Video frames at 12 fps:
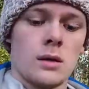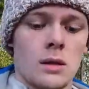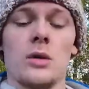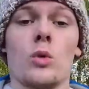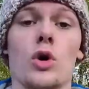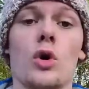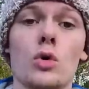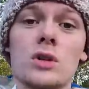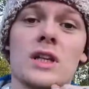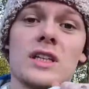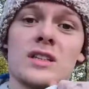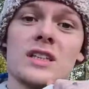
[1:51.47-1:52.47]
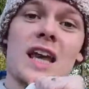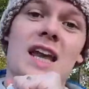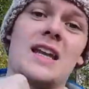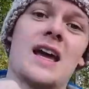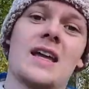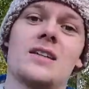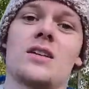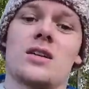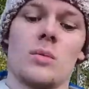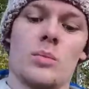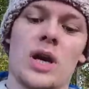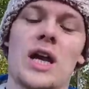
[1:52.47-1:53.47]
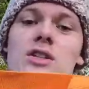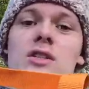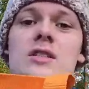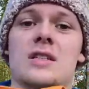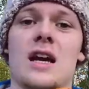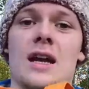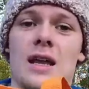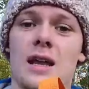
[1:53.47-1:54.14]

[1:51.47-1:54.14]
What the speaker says: And you want only your tent in your compression sack.